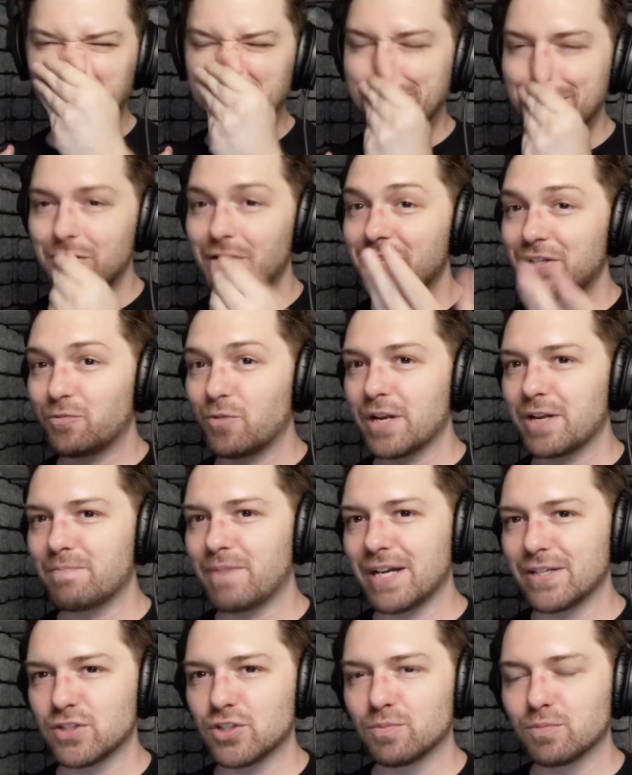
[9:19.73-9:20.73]
So I had to run and
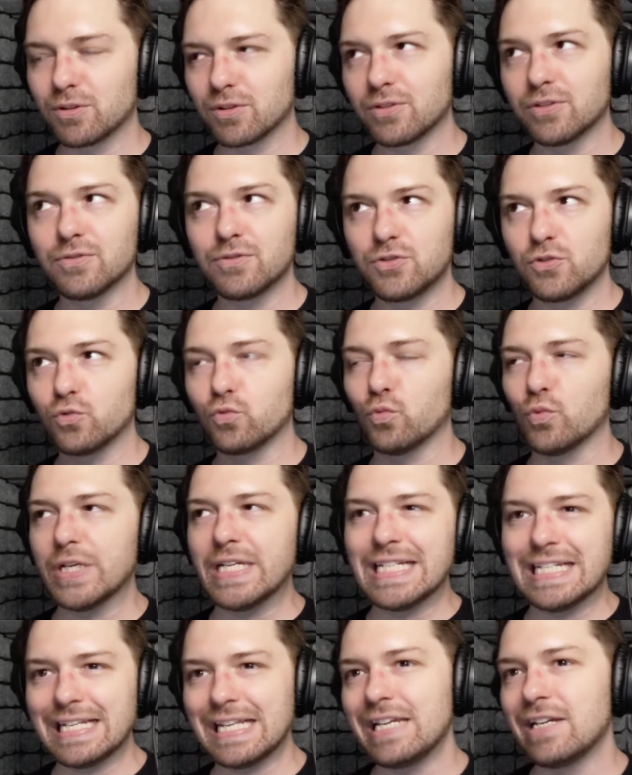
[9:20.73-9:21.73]
buy super glue to
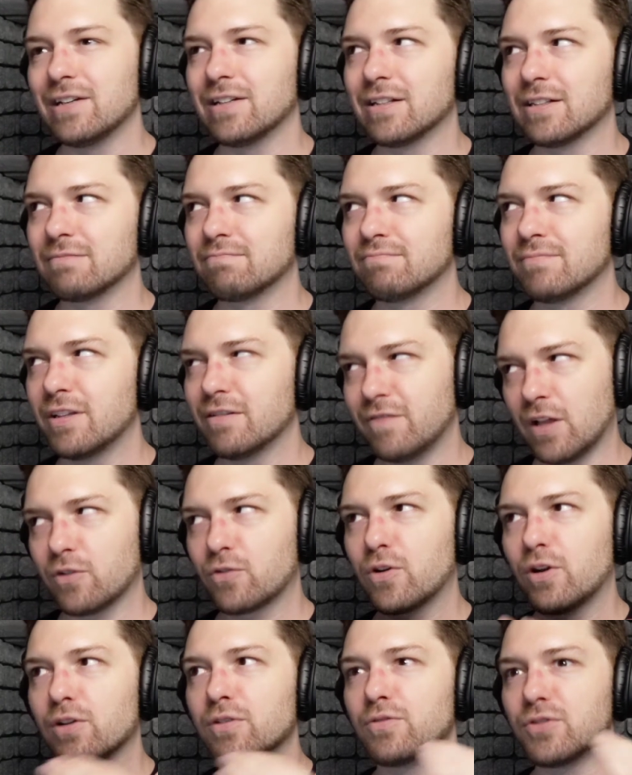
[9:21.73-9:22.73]
re-adhere the
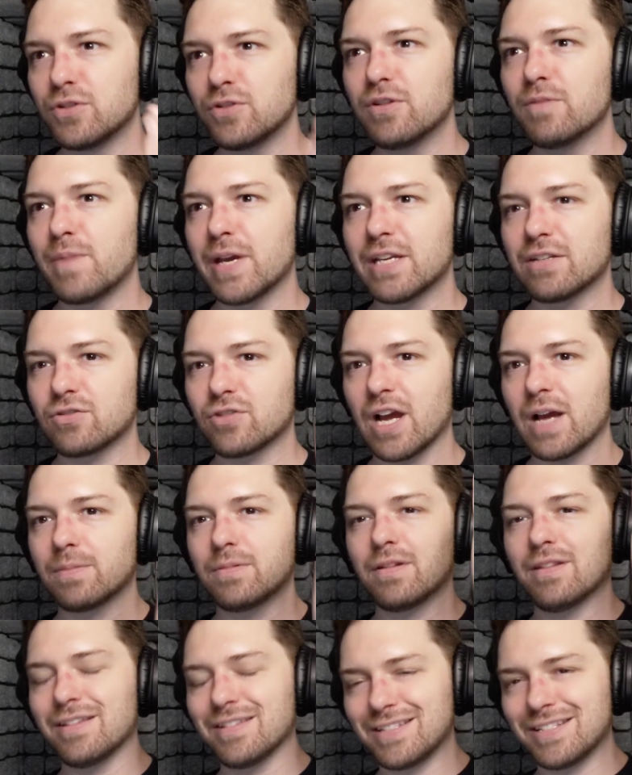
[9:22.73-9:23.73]
Velcro to the bass trap
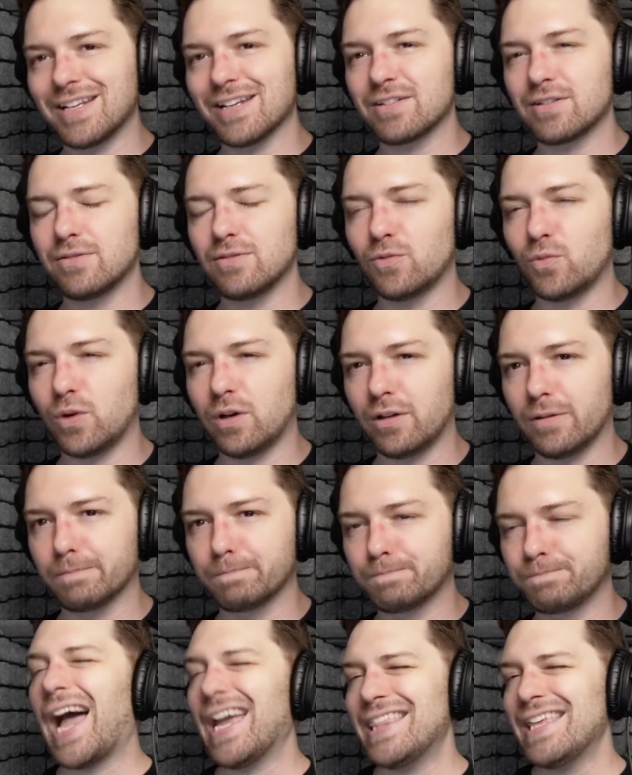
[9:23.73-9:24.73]
to then stick to the wall.
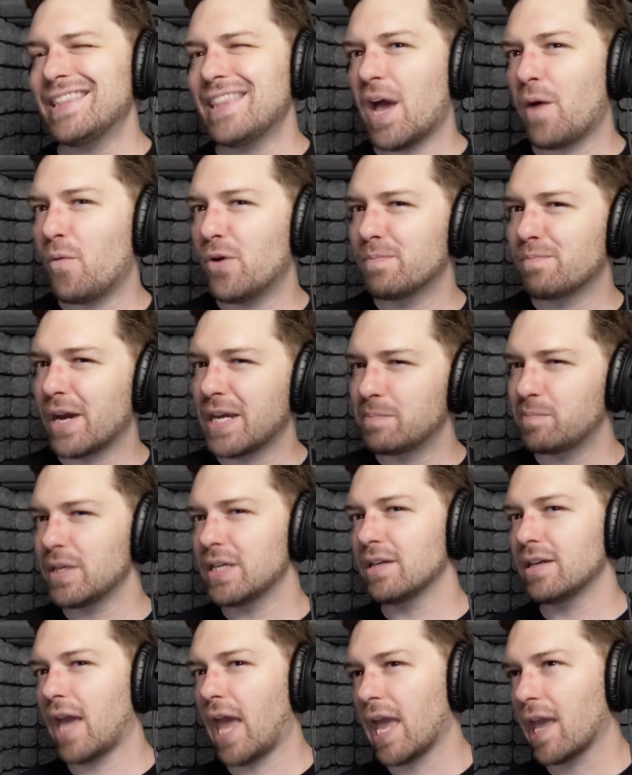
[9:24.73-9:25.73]
I think that one might
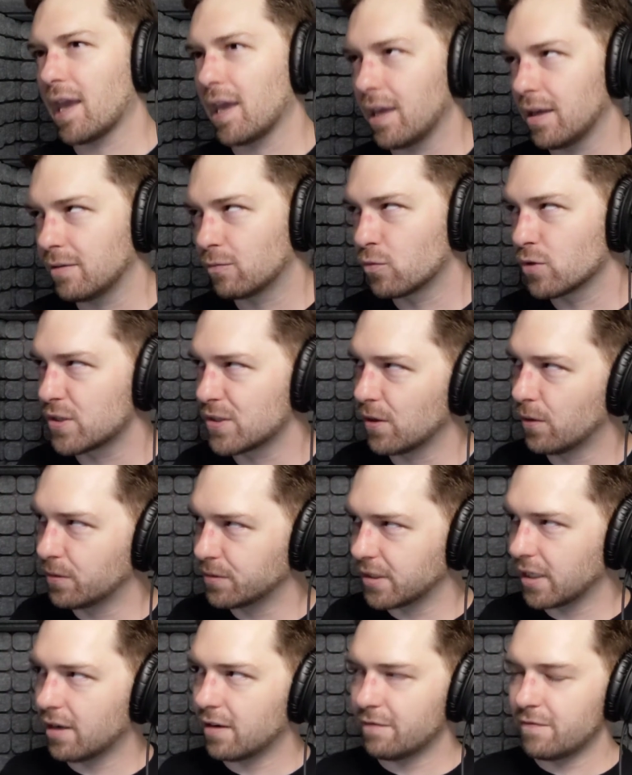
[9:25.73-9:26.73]
be a
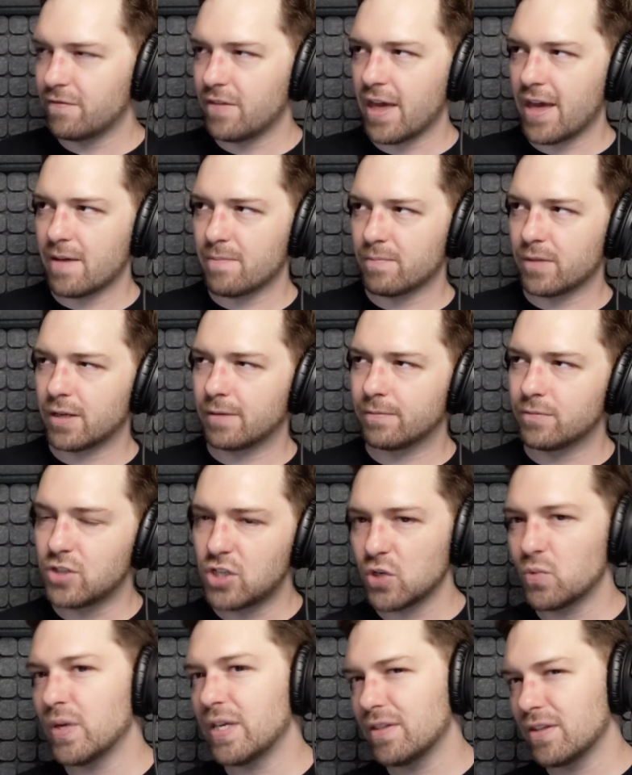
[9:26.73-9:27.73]
result of them
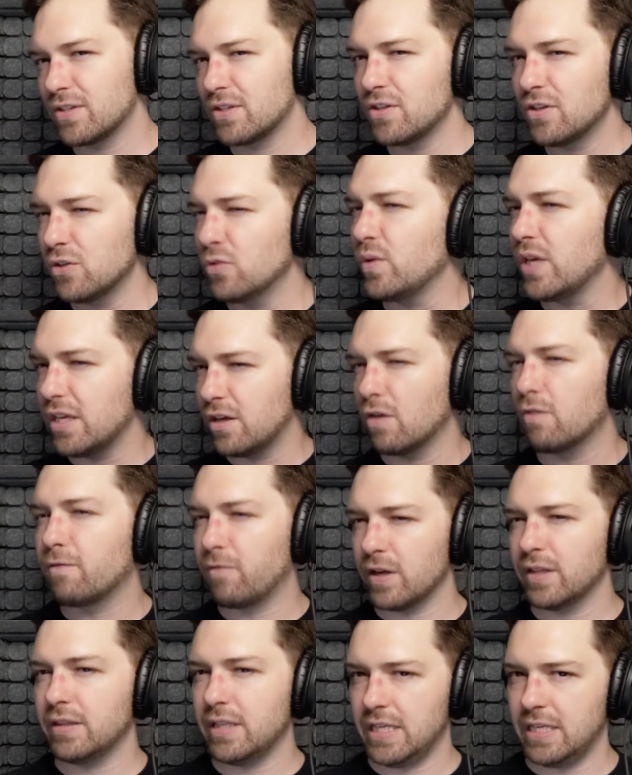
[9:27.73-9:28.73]
doing this new
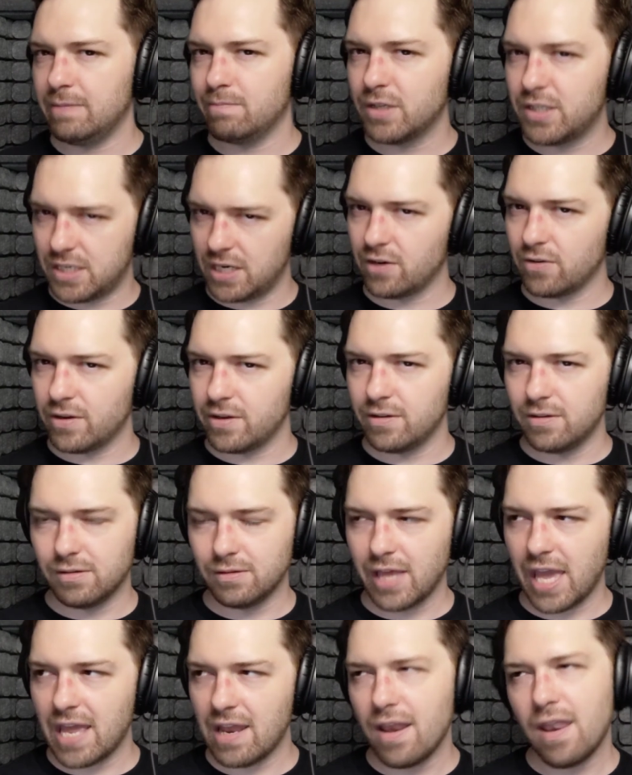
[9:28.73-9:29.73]
eco-friendly
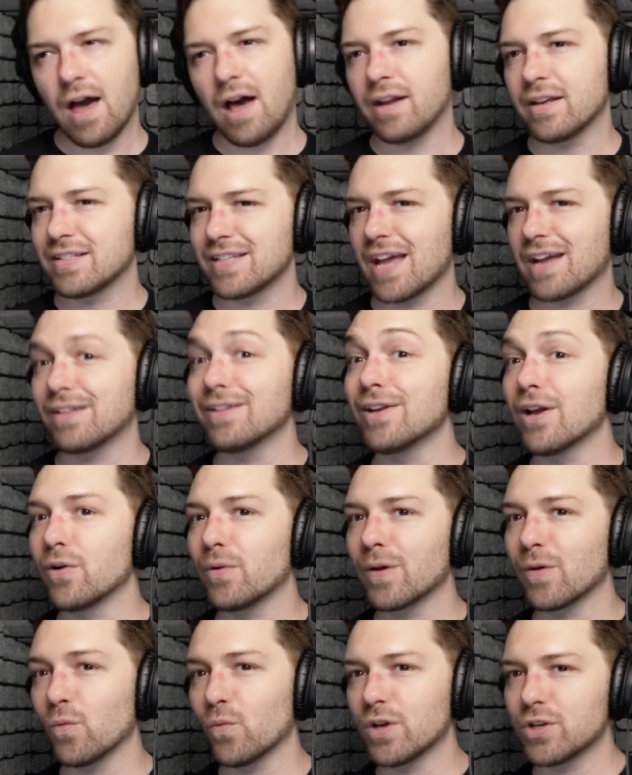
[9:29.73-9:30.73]
material and not exactly
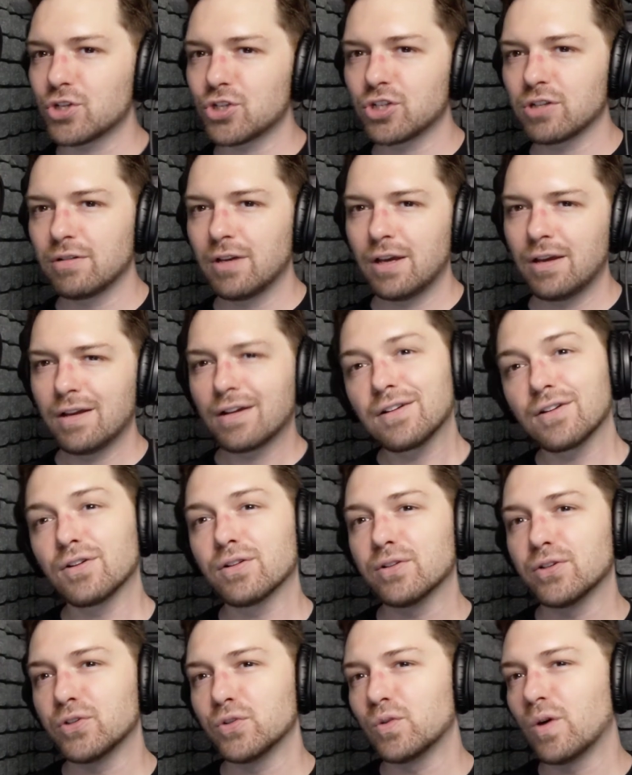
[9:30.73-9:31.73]
knowing which
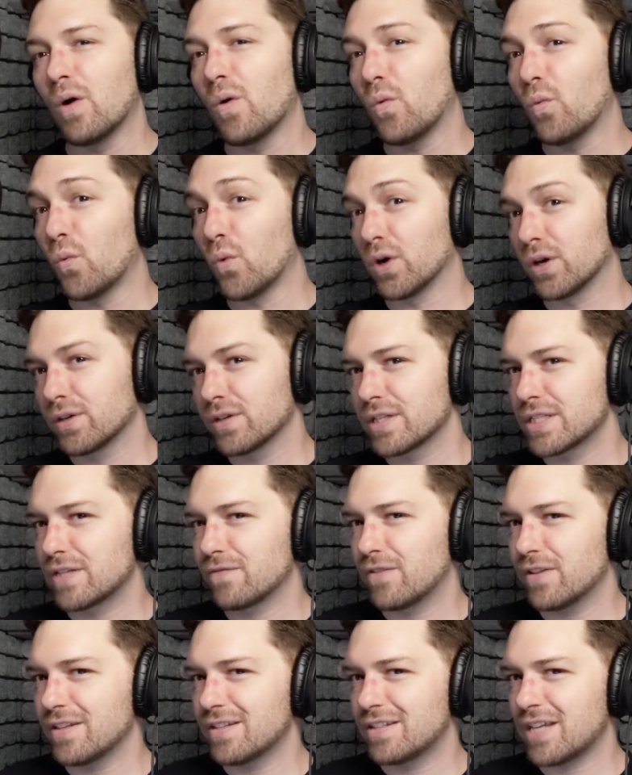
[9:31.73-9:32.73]
glue works
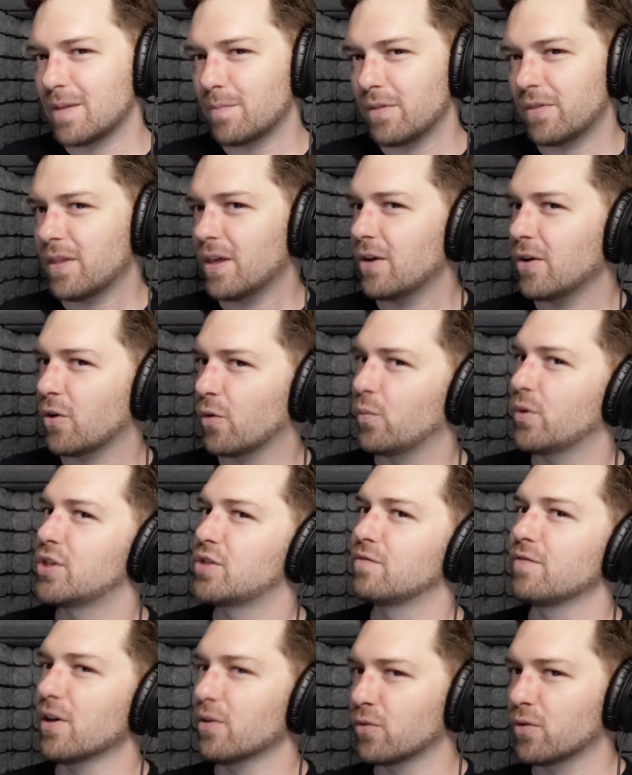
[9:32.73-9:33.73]
for this type of thing or
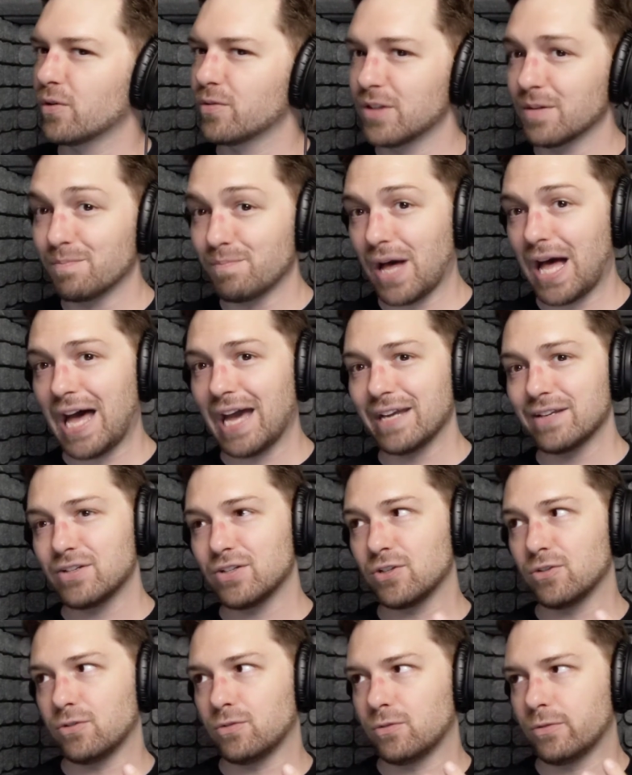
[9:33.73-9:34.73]
which Velcro to buy
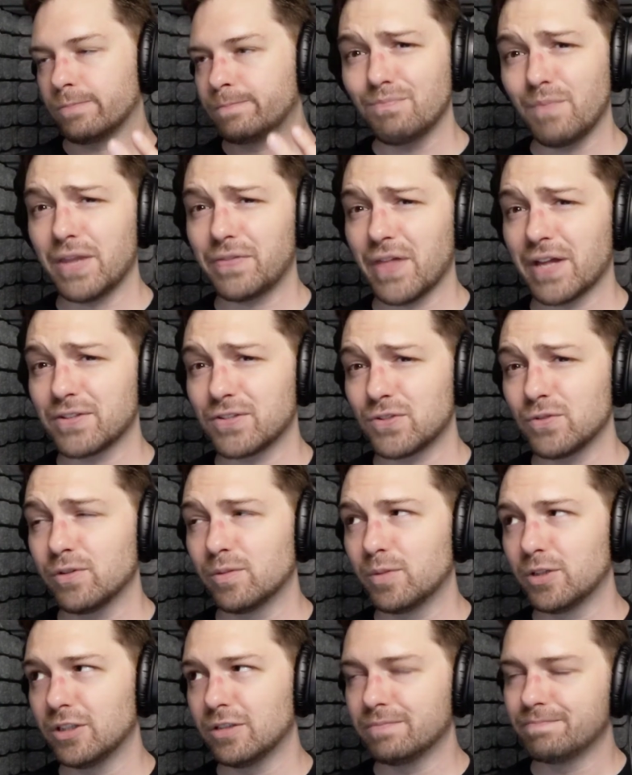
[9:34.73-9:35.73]
to make that
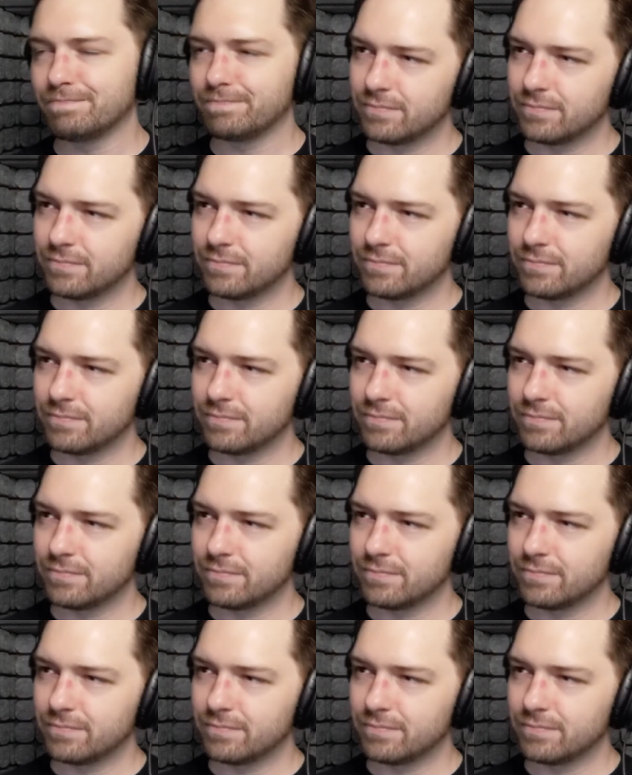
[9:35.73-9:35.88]
suitable.